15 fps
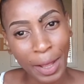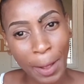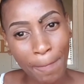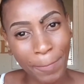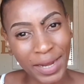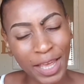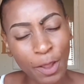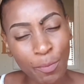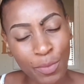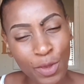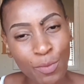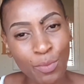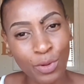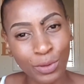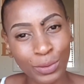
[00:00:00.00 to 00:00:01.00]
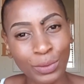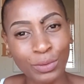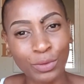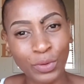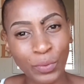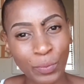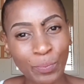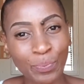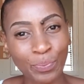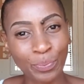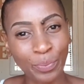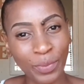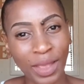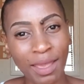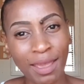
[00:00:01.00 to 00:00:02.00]
black people
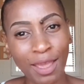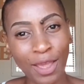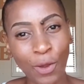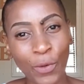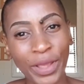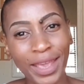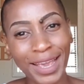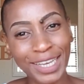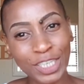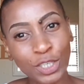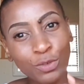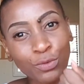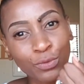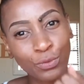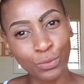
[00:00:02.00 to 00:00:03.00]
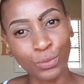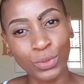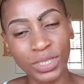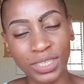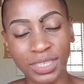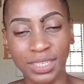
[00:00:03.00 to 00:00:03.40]
occasion food.